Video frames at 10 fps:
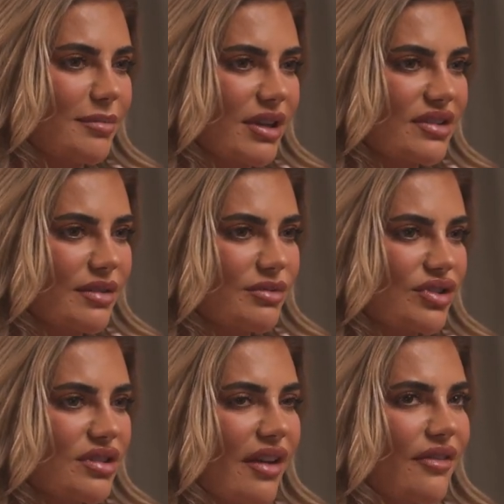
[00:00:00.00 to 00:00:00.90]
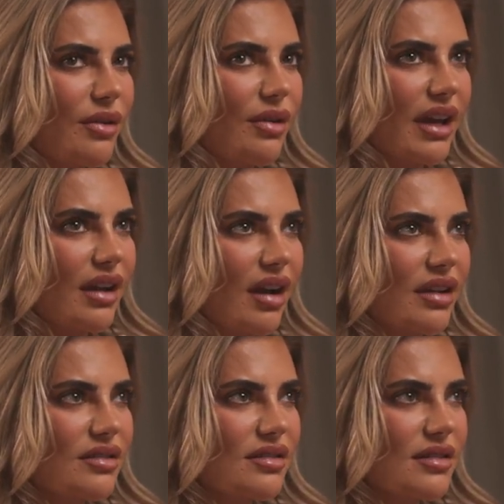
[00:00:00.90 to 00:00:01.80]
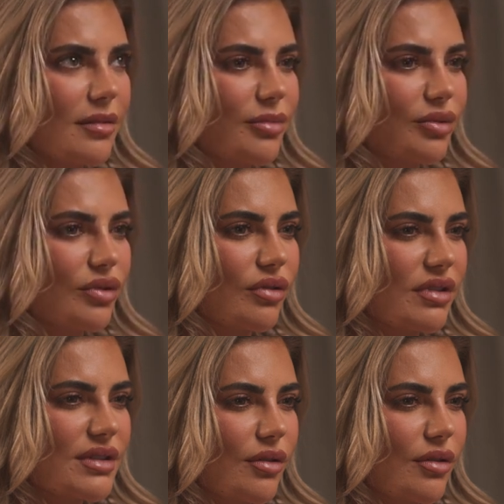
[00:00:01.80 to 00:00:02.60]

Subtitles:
Because it was just, I feel like I just stumbled across it.